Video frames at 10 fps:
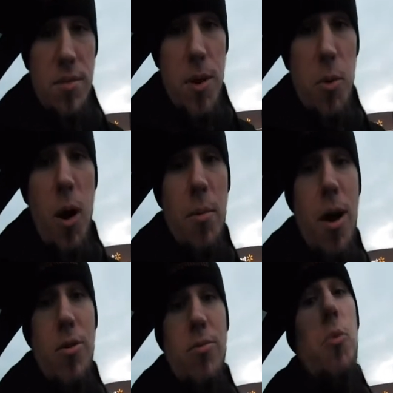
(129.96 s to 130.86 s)
it's my
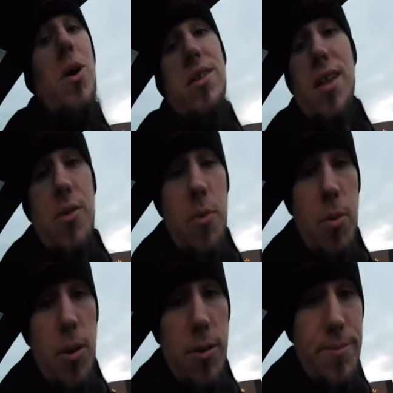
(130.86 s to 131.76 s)
Walmart wasteland
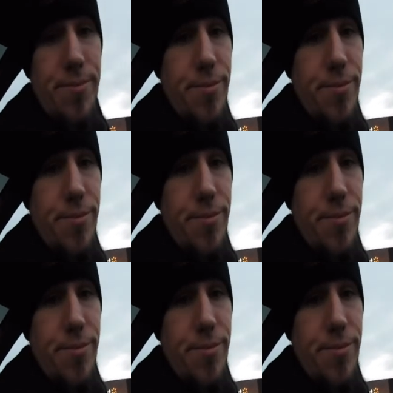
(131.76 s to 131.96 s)
report.